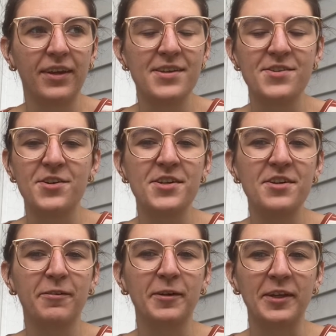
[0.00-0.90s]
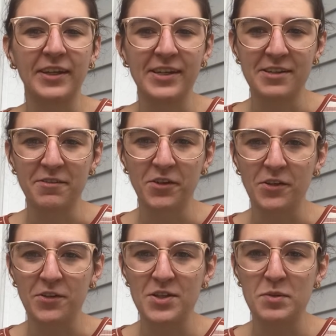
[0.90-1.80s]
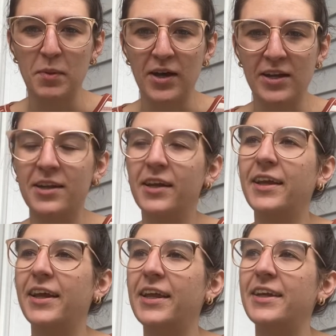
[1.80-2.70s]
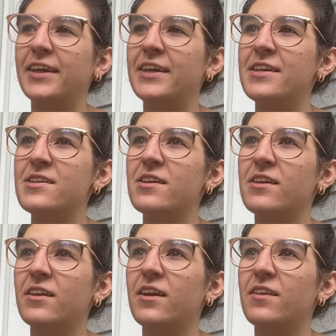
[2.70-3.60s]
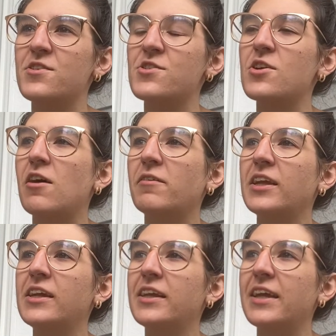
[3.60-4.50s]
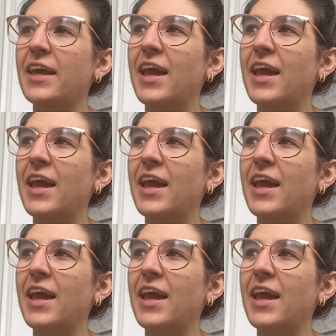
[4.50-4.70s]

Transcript: he's just in a really like difficult spot, and there's not really like,